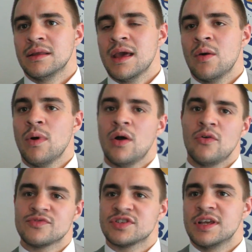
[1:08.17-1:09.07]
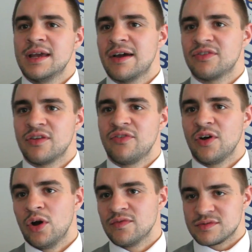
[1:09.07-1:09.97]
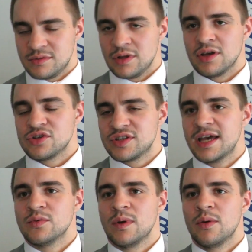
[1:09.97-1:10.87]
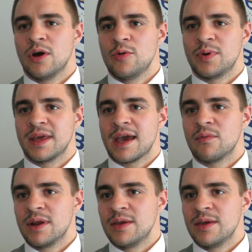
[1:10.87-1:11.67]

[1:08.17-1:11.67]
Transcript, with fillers: enjoy. Yeah, well, obviously after the fight, like you said, we were hoping to get a